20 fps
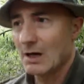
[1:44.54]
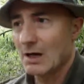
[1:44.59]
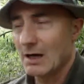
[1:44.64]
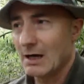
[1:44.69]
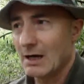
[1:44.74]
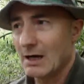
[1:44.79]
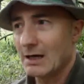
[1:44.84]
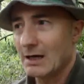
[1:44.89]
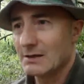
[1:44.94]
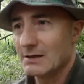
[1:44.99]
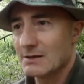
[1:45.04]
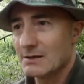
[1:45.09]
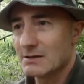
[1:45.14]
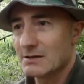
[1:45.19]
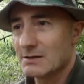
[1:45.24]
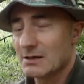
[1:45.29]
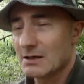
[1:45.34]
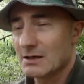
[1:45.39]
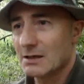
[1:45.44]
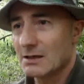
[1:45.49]

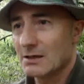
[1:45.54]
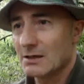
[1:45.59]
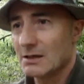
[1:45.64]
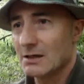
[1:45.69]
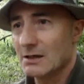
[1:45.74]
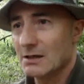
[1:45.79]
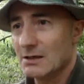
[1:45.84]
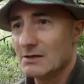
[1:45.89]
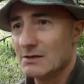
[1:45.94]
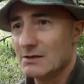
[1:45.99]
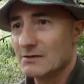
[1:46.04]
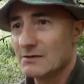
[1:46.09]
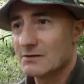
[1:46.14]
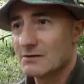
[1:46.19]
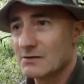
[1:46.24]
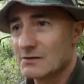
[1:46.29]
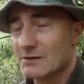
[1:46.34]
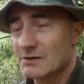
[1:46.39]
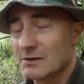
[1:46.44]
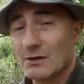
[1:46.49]
and he's
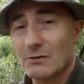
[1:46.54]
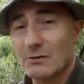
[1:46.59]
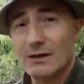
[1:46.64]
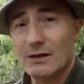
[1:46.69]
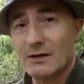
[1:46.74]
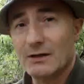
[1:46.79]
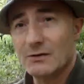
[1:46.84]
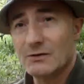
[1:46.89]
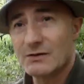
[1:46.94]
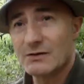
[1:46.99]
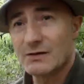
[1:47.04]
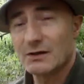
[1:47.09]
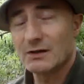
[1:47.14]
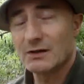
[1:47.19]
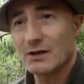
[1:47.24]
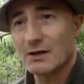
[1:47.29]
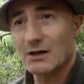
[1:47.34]
slowly losing